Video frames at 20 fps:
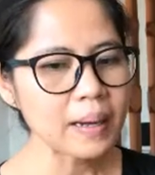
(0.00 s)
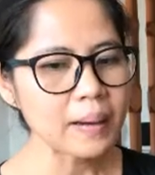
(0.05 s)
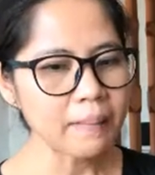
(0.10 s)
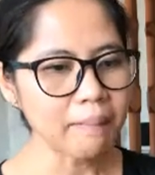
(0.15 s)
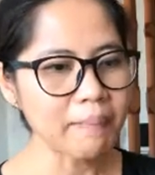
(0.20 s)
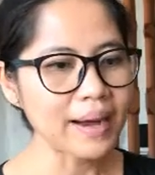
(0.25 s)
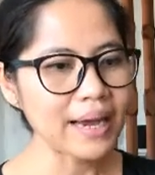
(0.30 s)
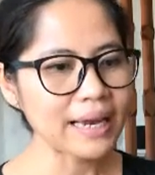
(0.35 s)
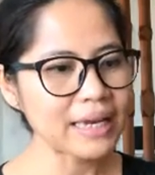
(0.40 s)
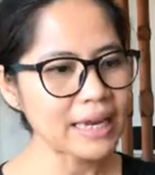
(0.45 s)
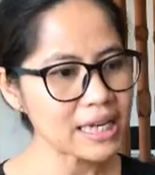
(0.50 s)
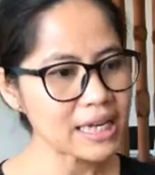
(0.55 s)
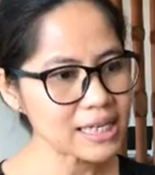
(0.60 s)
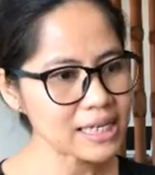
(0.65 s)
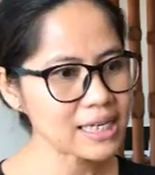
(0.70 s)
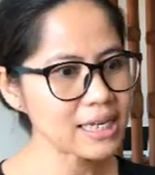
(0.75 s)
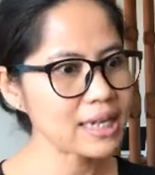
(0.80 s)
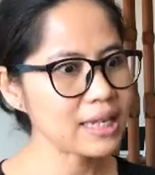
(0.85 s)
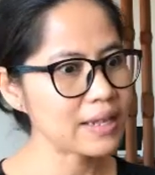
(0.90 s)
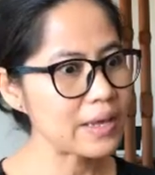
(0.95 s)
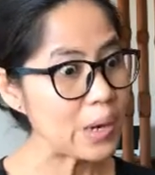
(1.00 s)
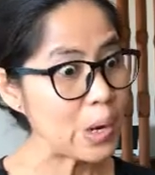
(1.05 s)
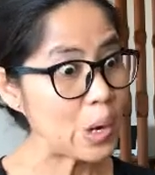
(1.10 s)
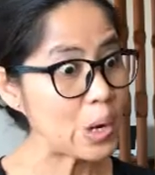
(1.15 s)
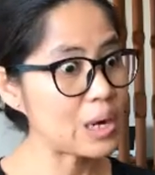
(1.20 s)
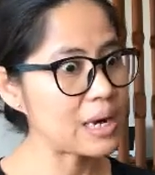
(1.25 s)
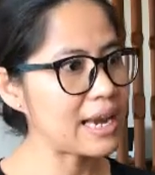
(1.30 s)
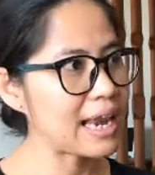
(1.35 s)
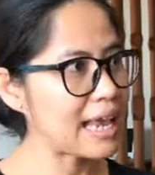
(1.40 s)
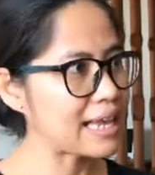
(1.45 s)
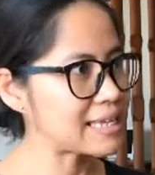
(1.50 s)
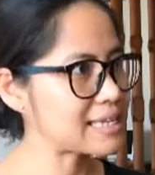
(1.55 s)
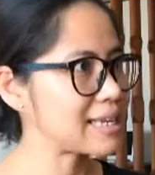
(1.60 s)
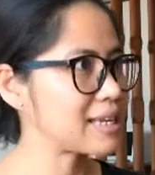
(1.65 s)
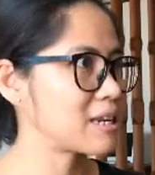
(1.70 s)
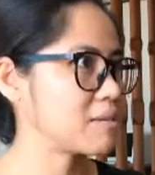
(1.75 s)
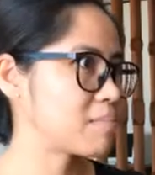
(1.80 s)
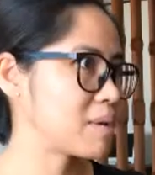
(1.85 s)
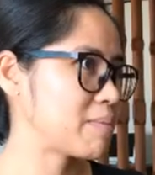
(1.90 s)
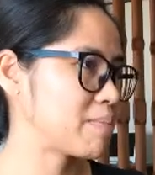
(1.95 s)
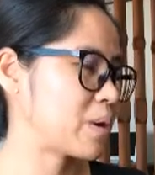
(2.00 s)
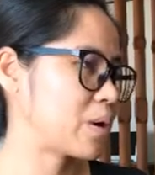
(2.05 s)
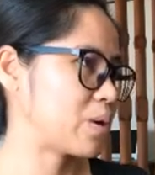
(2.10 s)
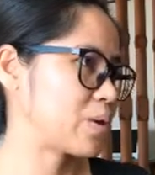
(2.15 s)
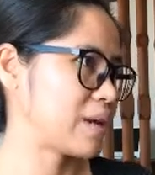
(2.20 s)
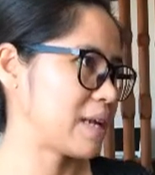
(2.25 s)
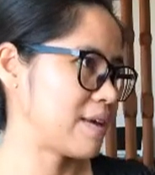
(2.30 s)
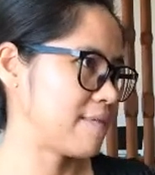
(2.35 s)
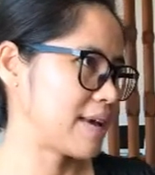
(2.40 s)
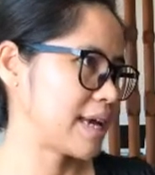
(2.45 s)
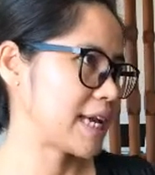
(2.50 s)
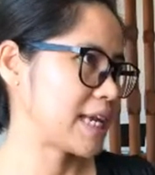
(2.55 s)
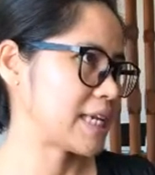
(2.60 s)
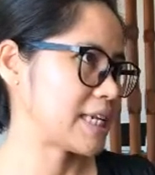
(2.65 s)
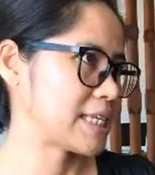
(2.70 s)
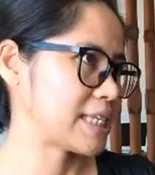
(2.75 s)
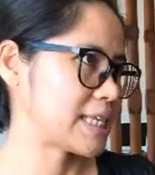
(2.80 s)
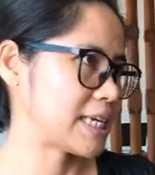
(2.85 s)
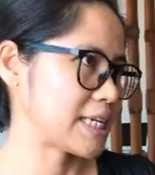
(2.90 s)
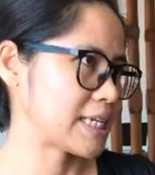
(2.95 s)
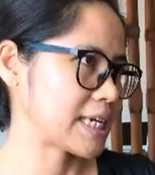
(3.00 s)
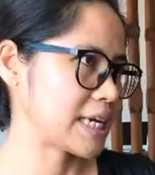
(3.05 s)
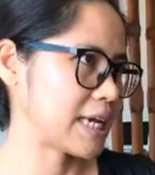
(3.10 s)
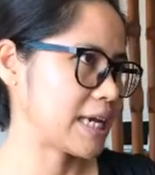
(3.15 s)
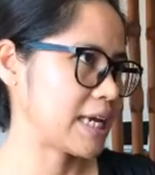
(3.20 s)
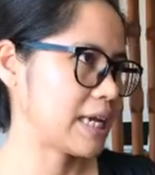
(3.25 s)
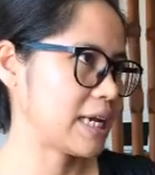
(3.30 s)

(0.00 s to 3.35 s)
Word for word: but it's still they earn less than the people who are living in the city